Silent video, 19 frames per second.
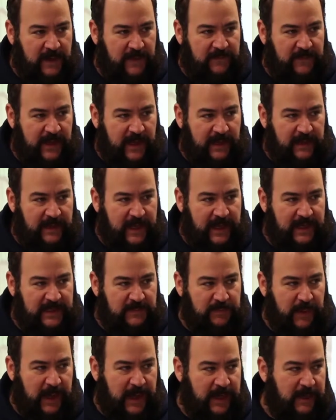off that
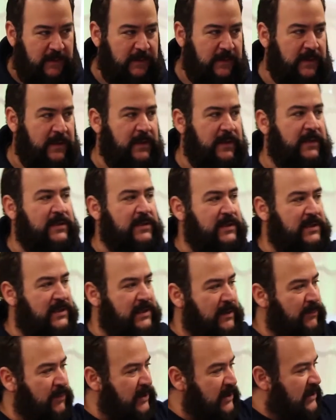last panel. Just
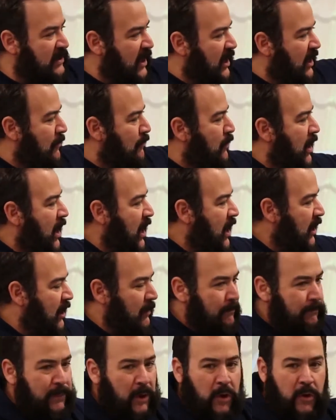simply take it back
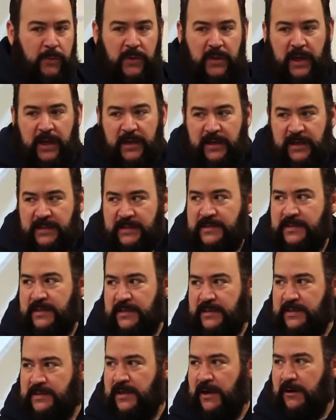and boom, you got an
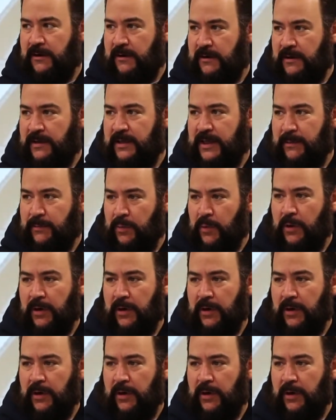instant starter to keep